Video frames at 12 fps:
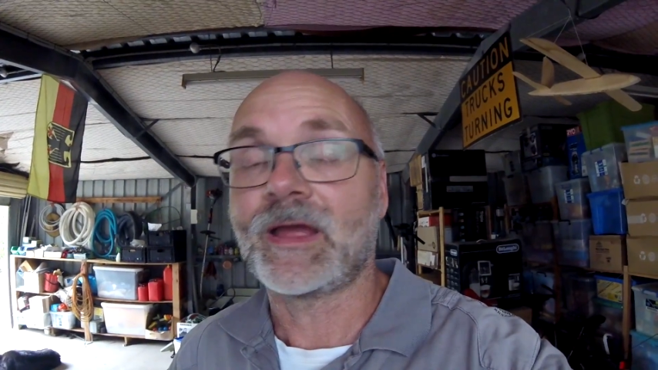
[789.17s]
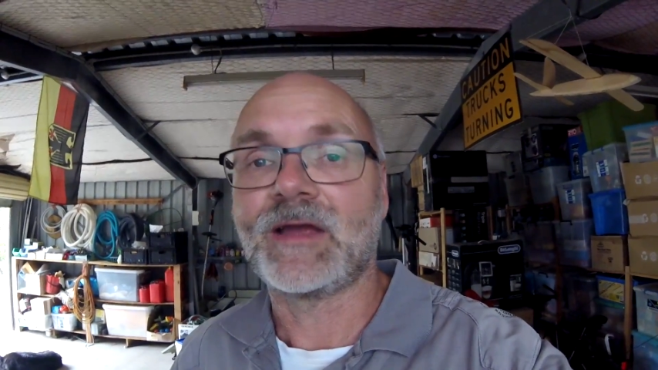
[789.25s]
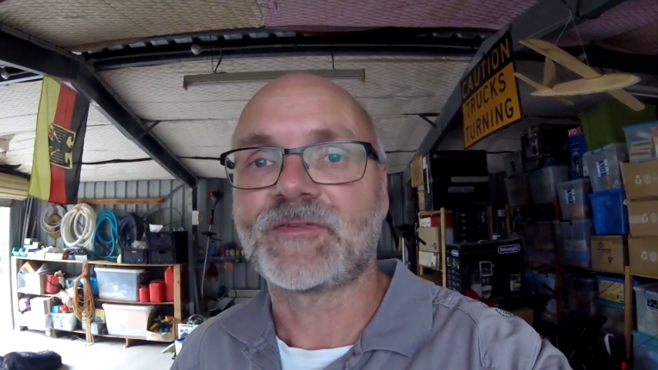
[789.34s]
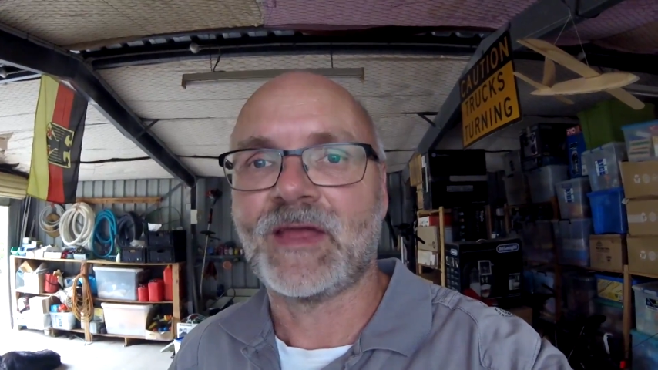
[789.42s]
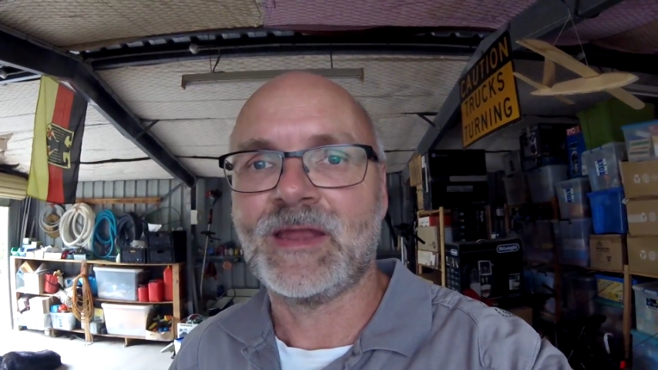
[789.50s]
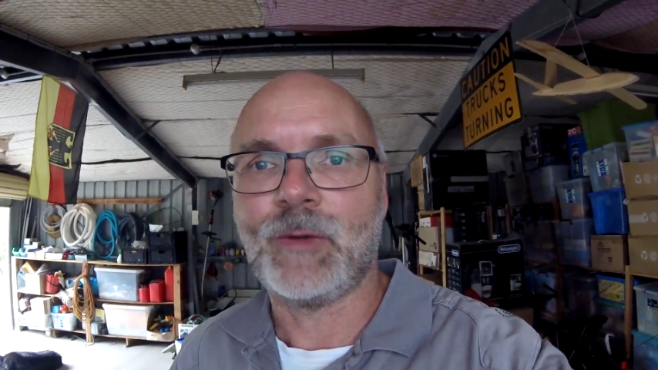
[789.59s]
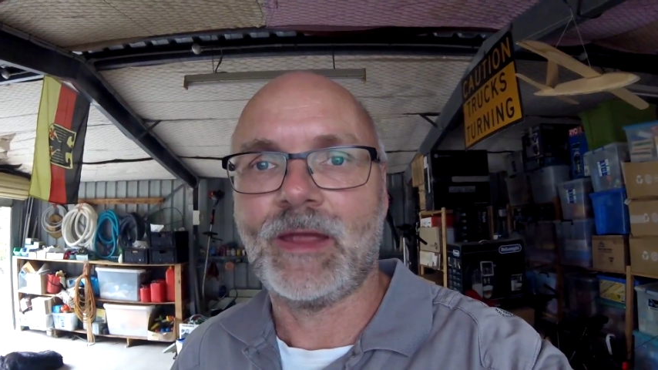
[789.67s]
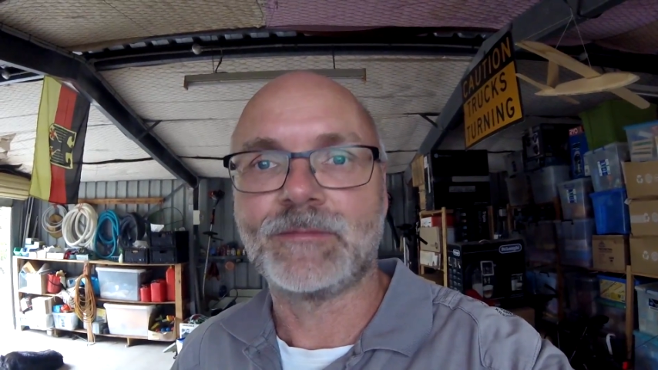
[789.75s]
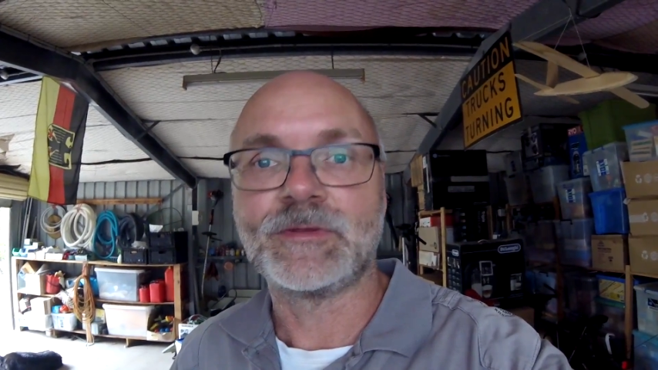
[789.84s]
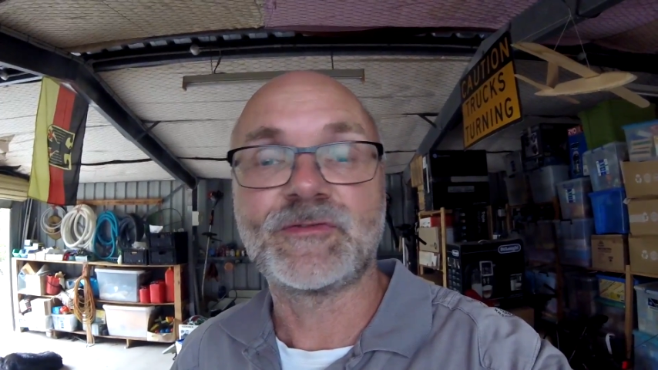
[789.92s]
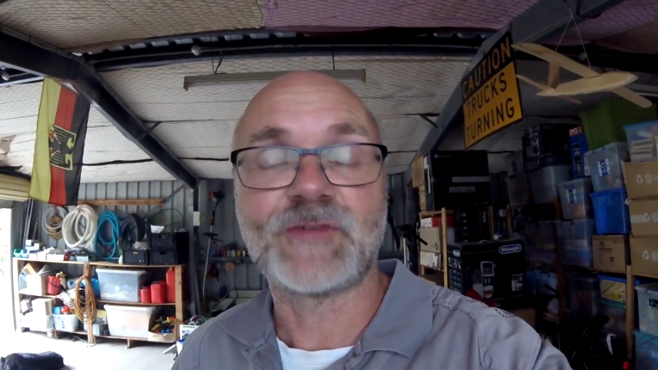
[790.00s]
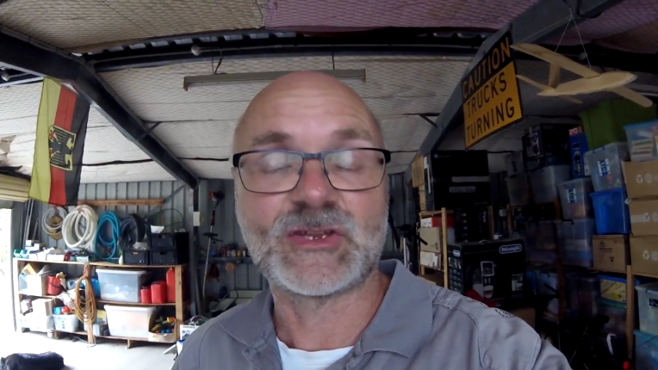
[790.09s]
guys, anyway,
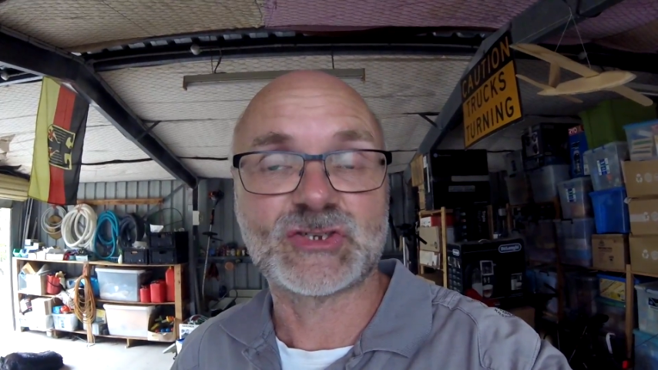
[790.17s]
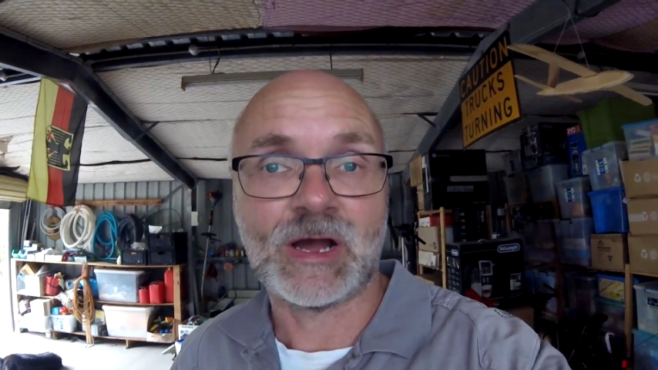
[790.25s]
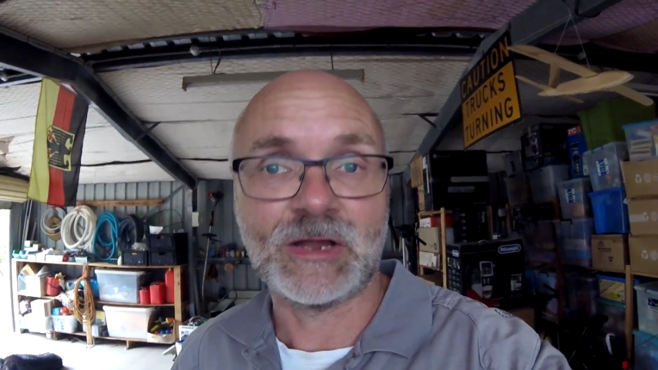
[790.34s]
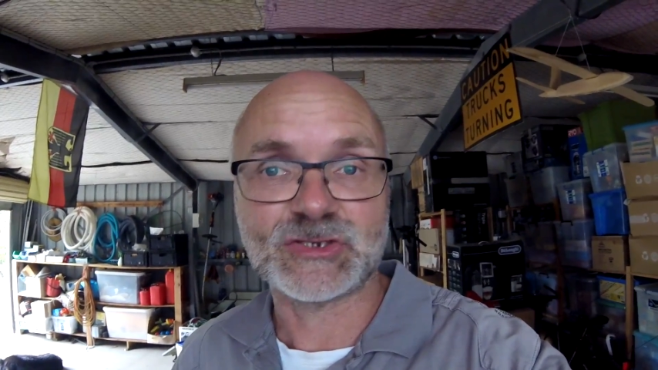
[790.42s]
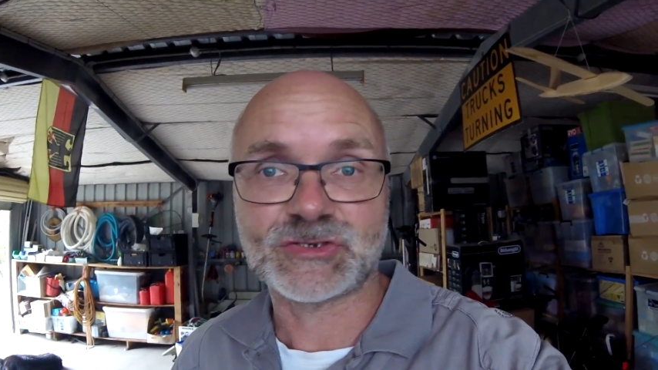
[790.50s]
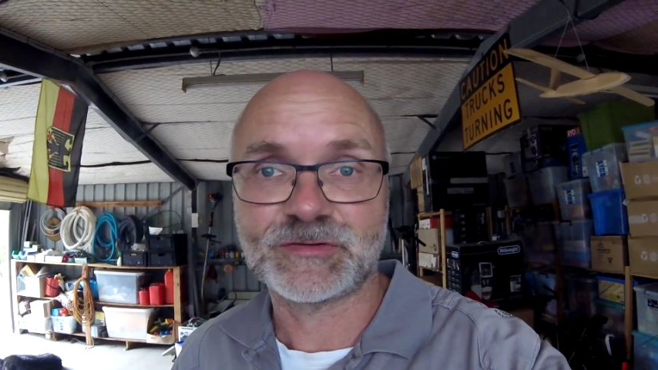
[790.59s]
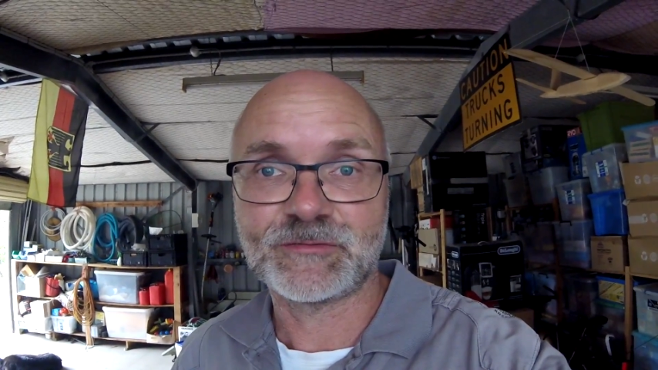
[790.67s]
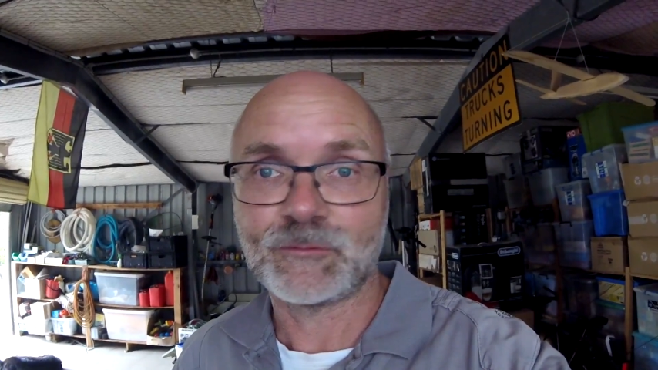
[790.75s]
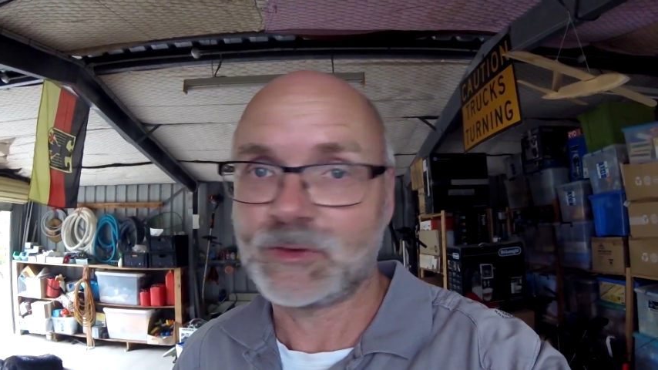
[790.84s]
you stay charged.